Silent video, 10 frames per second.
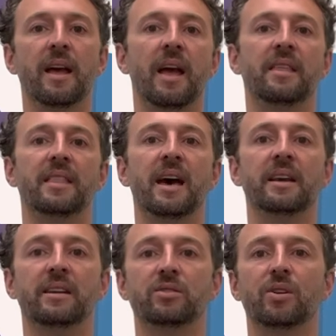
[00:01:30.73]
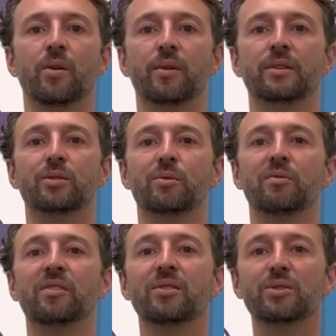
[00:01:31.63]
And that is going to
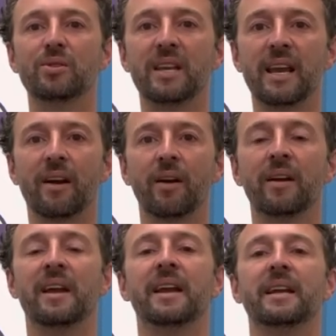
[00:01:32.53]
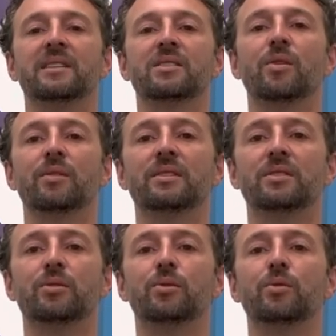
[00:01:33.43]
filter the air, it's going
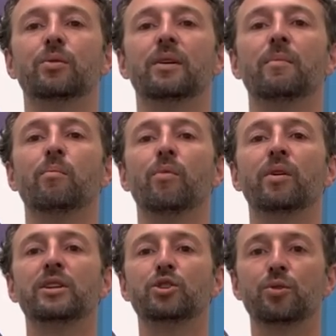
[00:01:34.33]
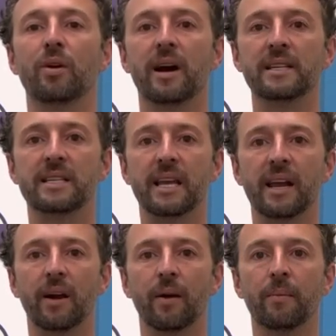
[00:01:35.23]
to moisturize the
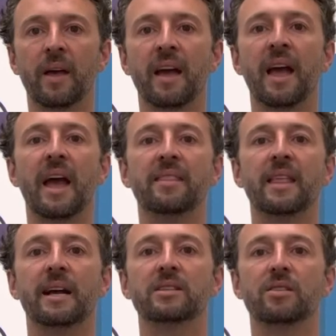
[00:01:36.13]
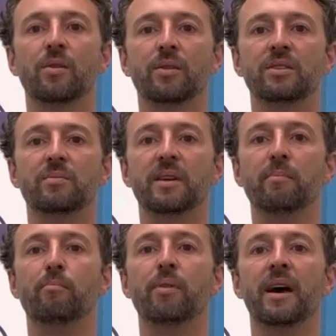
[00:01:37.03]
air, and that's going to be
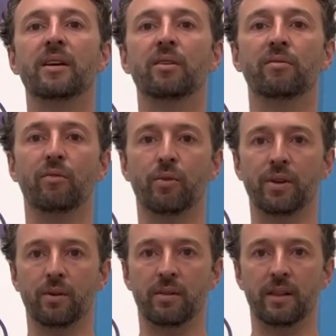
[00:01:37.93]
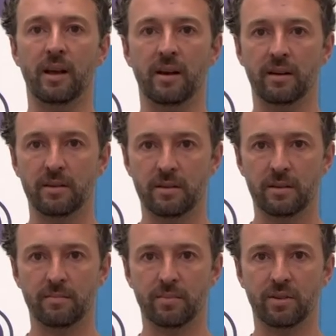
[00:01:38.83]
better for your
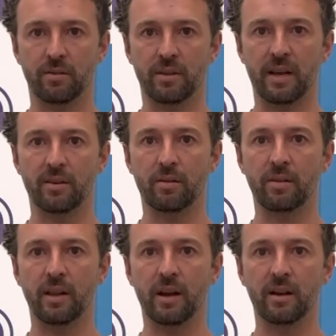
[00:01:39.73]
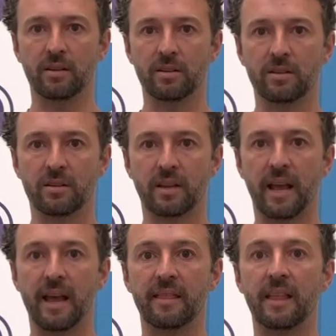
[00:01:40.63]
lungs so that your lungs
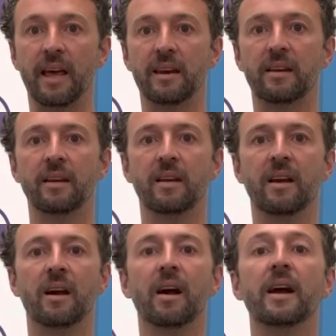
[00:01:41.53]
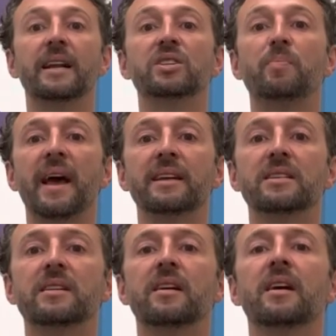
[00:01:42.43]
can then expand.